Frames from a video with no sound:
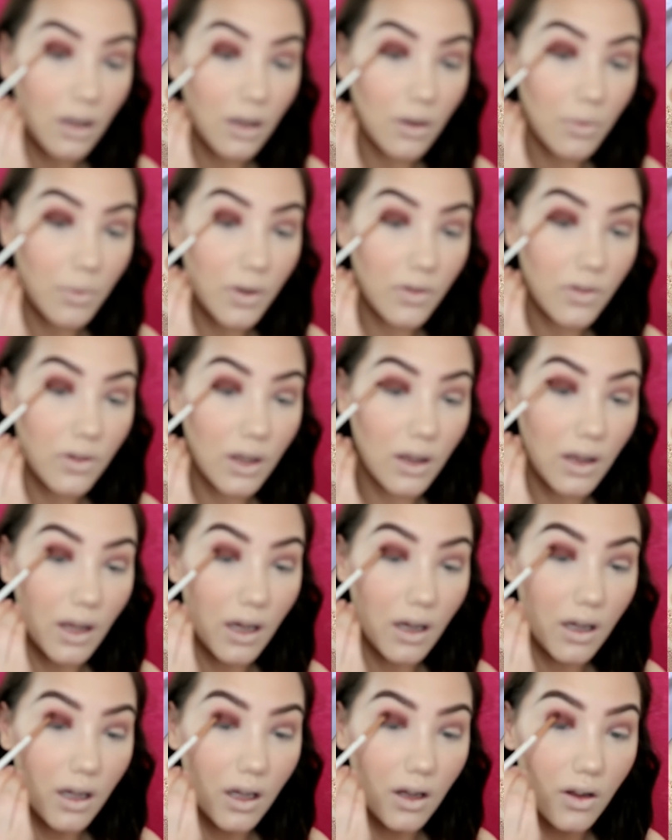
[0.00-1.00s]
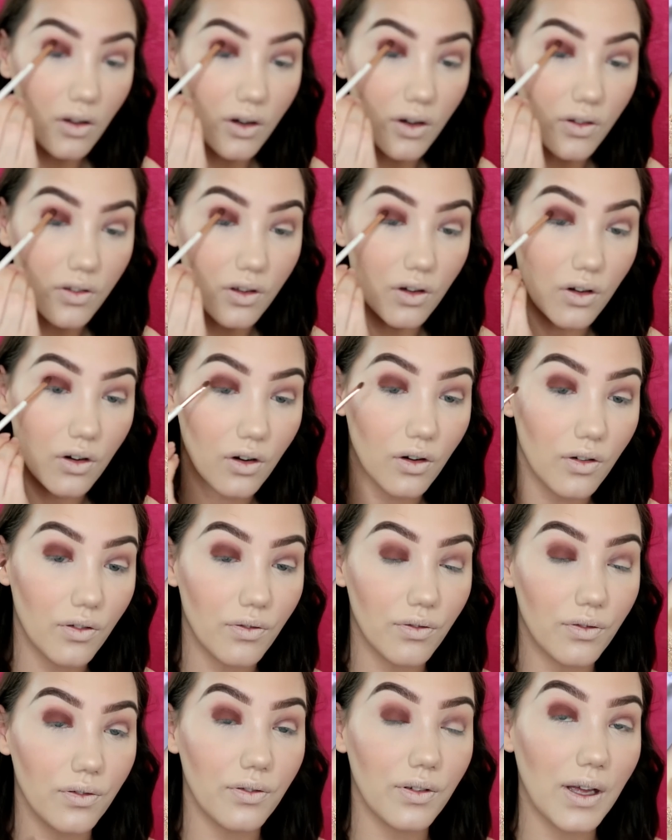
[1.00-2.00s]
I will say that colour has gone
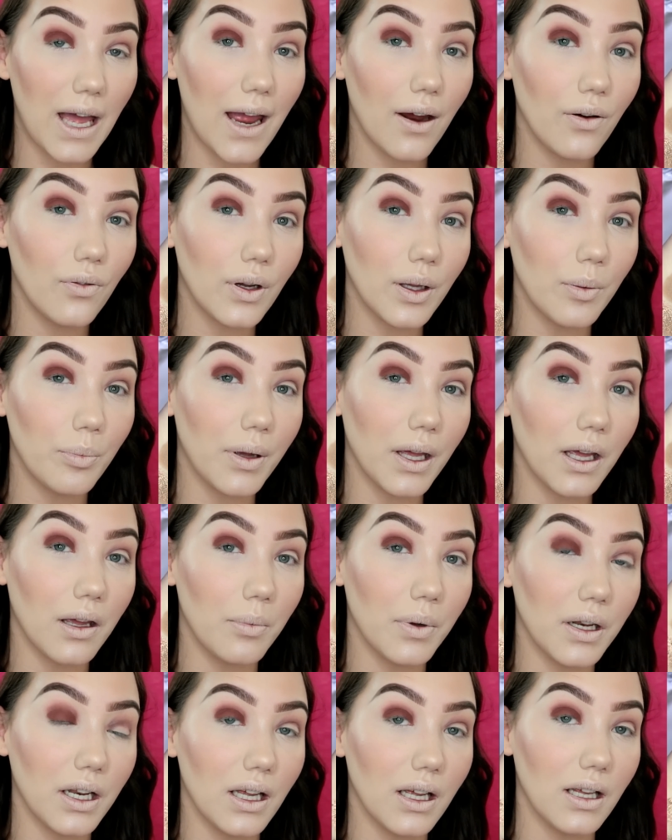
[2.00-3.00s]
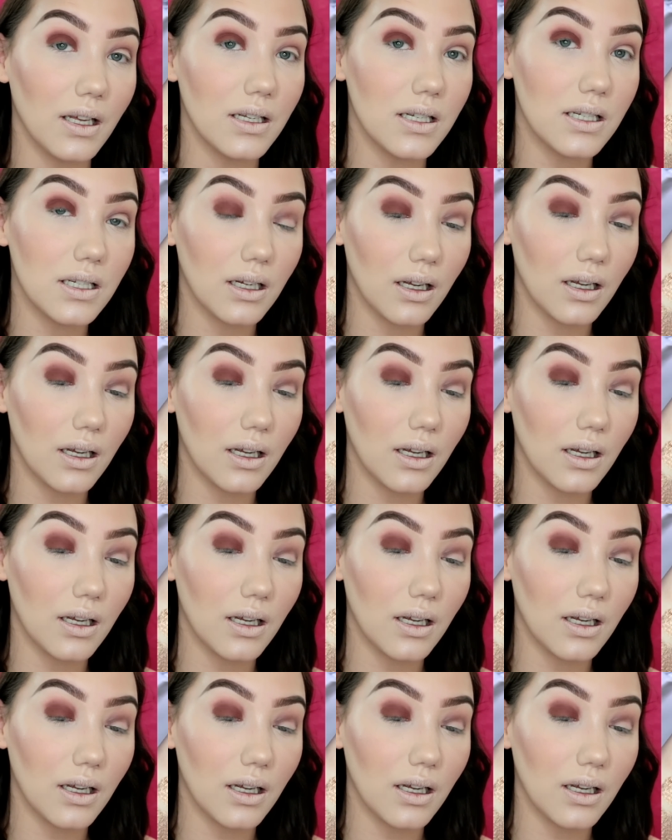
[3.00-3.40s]
on very pigmented